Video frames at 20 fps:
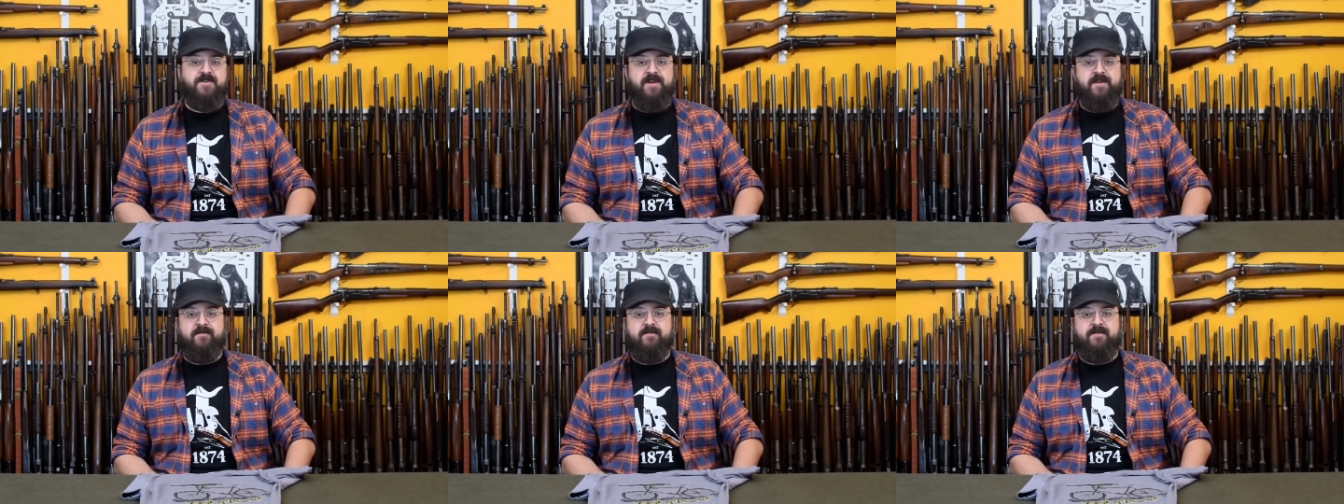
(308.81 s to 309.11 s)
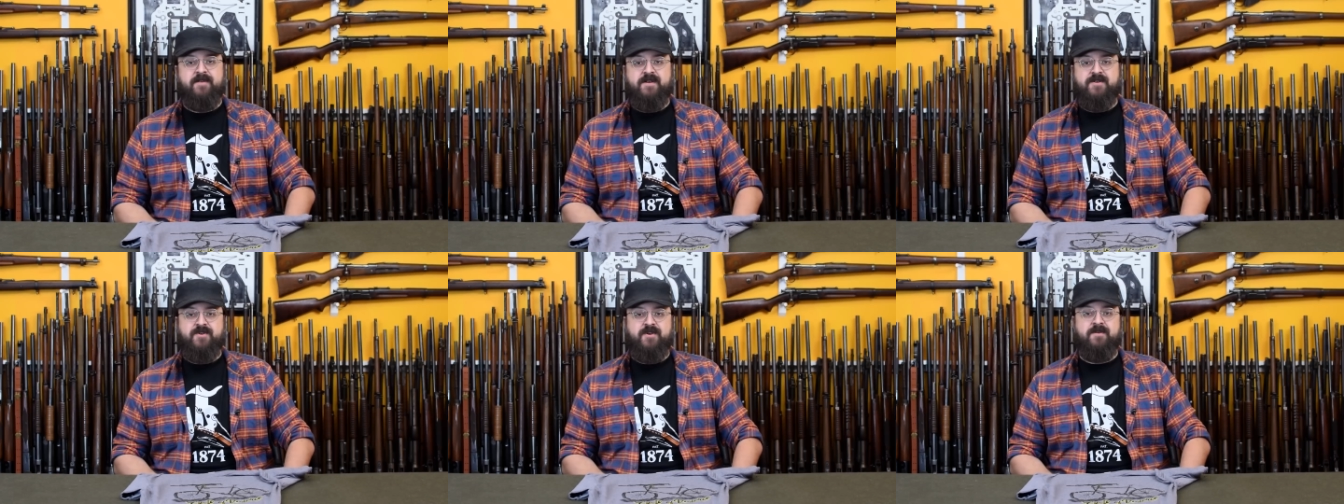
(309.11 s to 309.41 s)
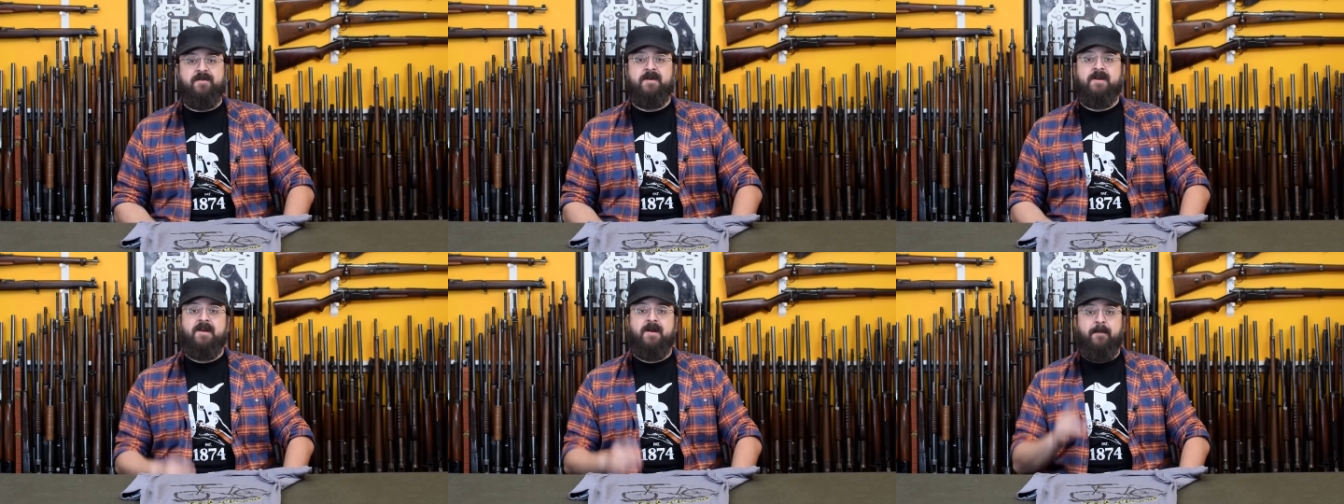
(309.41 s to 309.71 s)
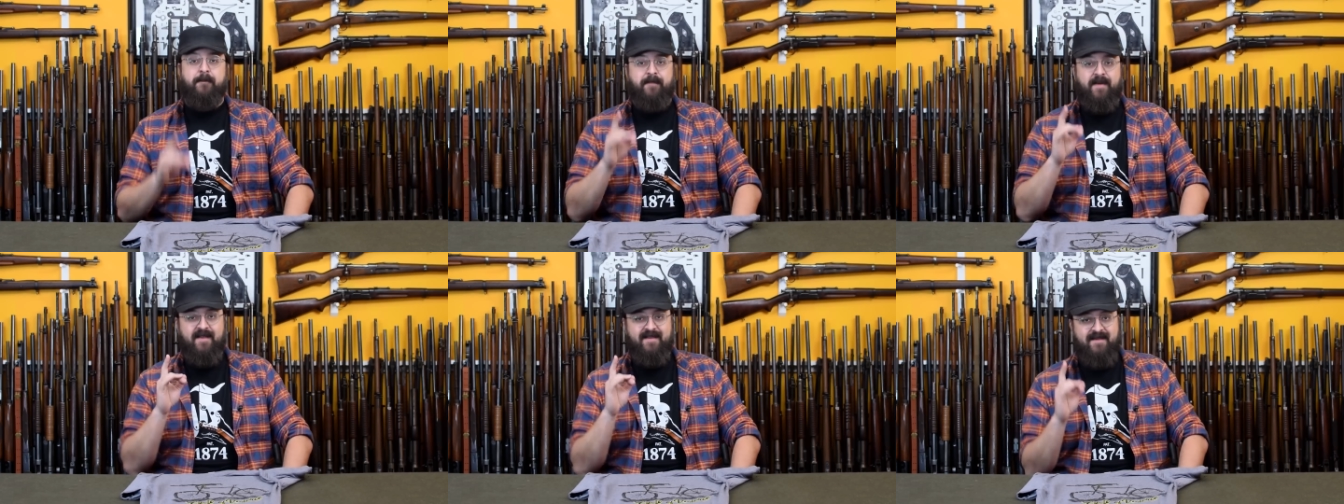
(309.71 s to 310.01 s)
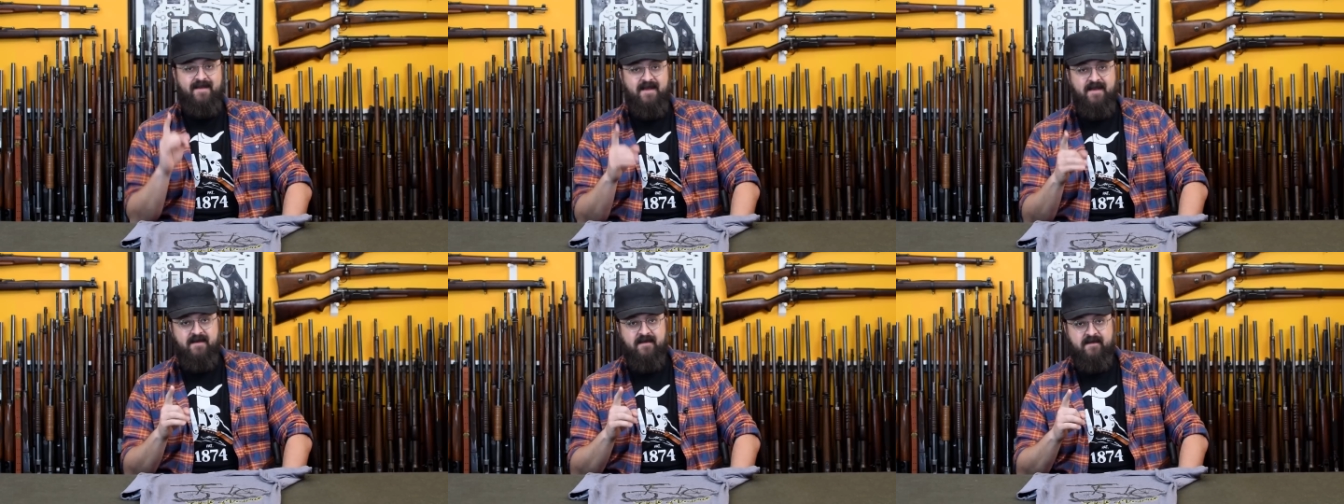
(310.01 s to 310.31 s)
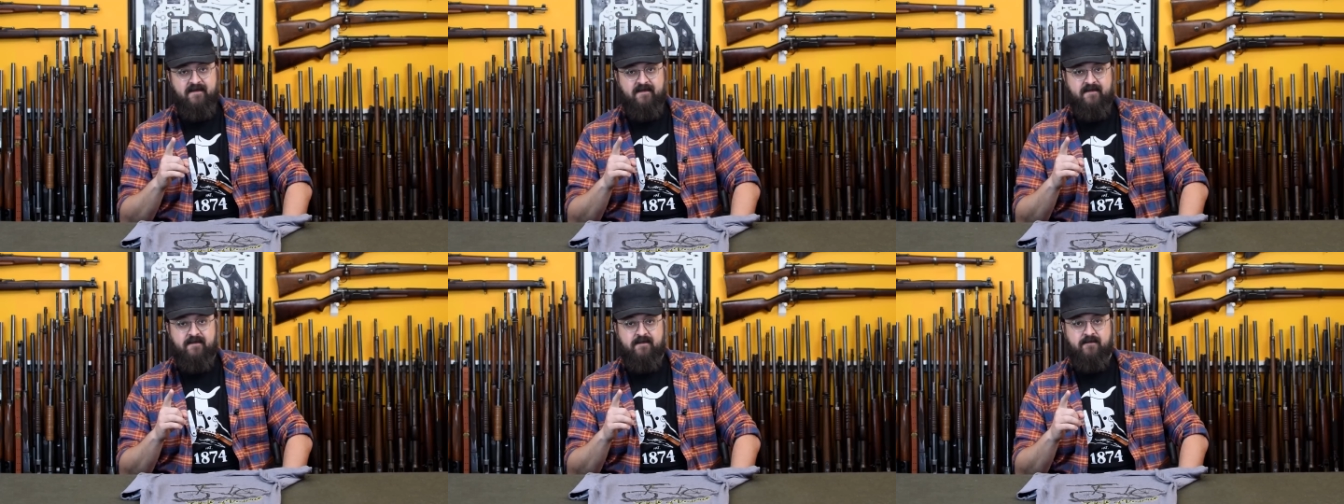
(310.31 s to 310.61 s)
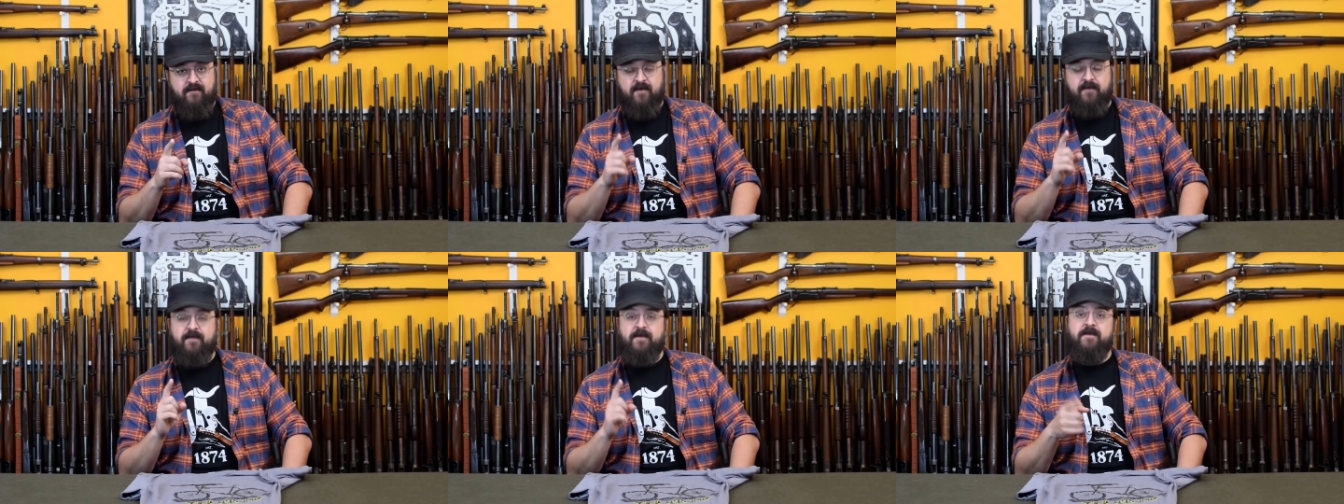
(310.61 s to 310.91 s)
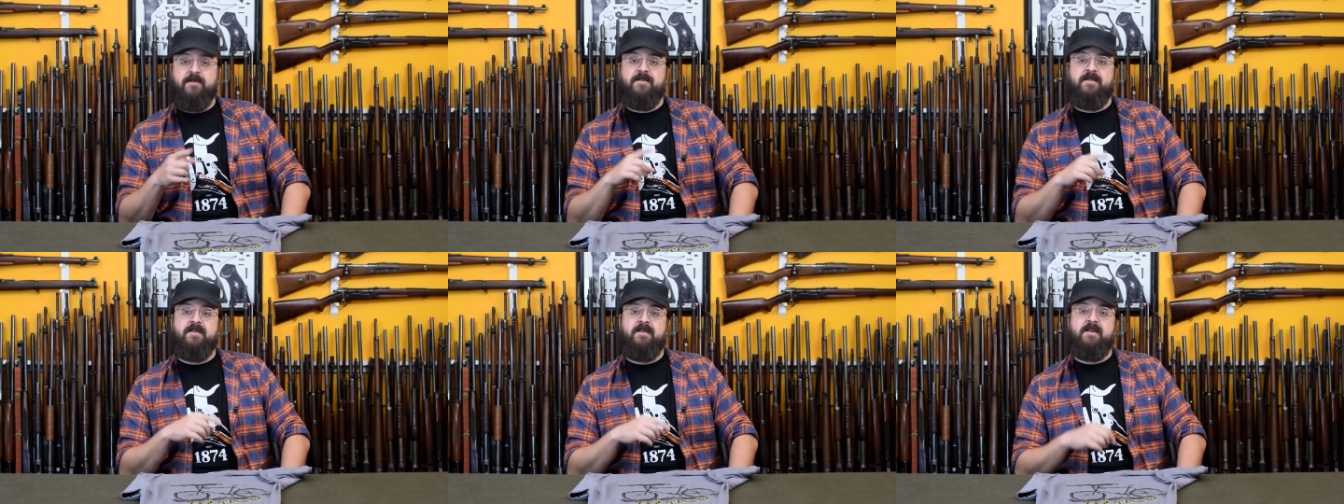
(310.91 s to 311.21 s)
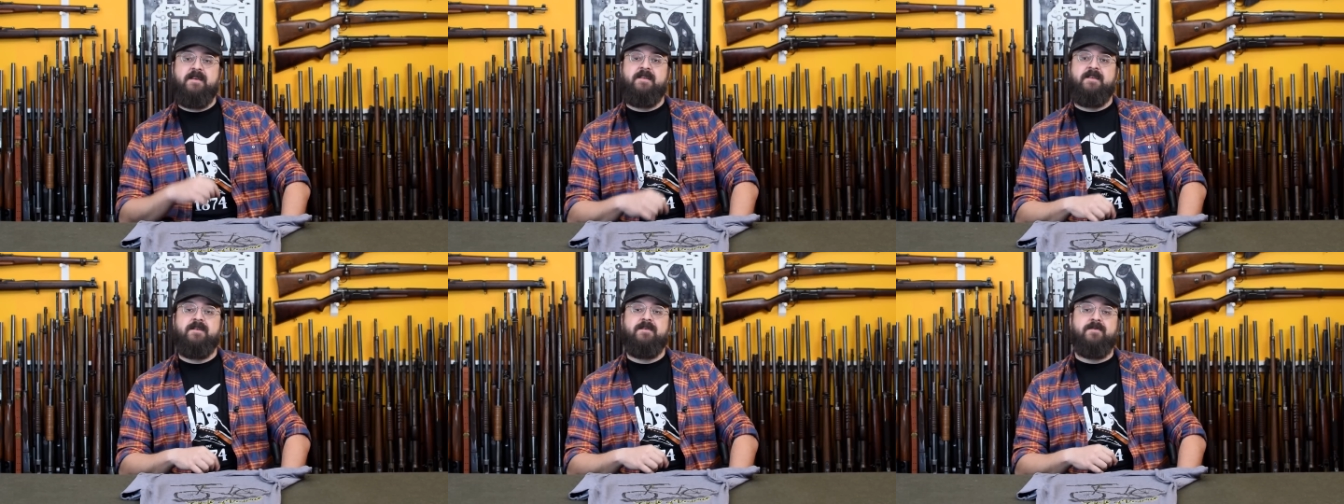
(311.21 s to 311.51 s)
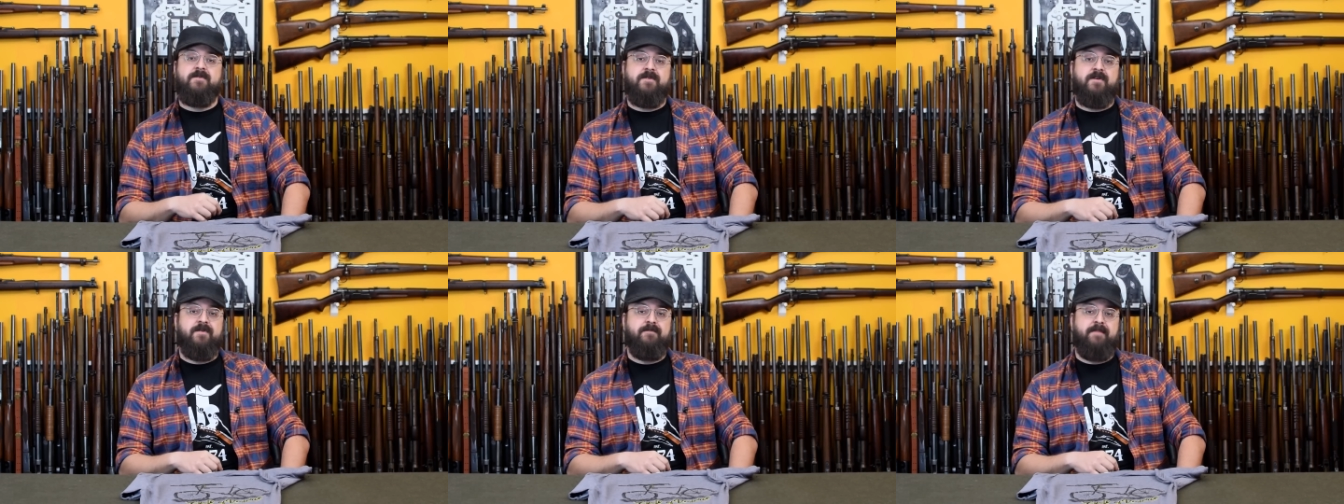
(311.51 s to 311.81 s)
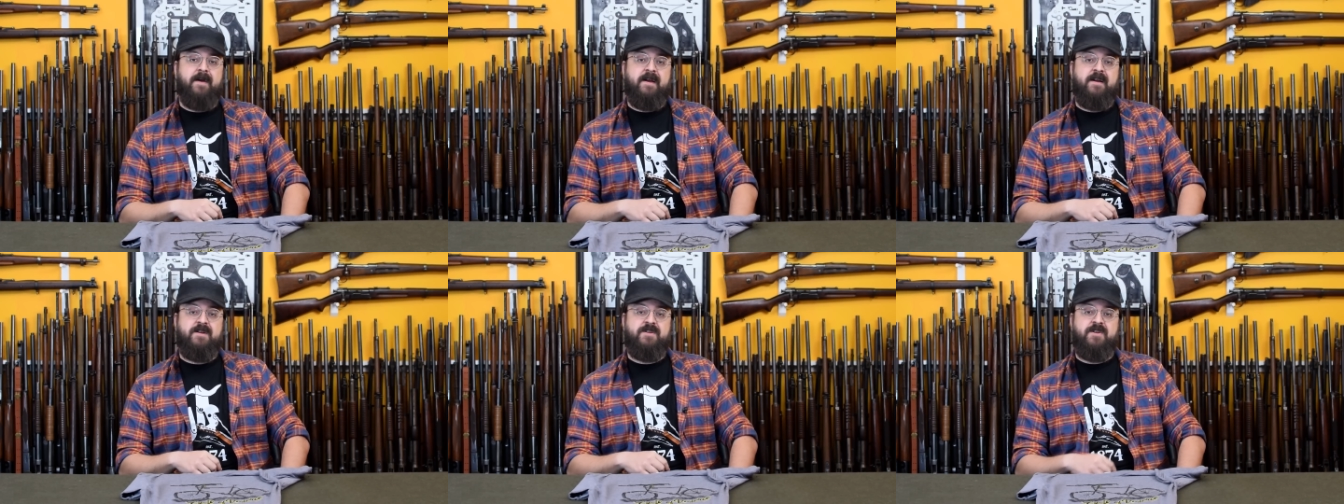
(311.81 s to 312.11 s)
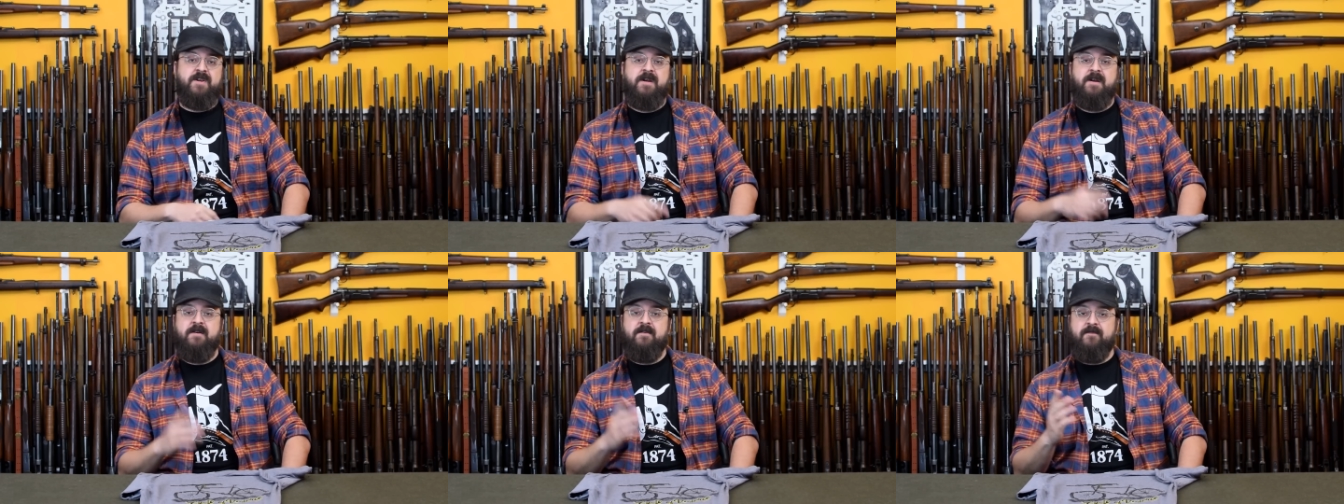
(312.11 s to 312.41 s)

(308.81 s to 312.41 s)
general nature. Please refer to the Indiegogo page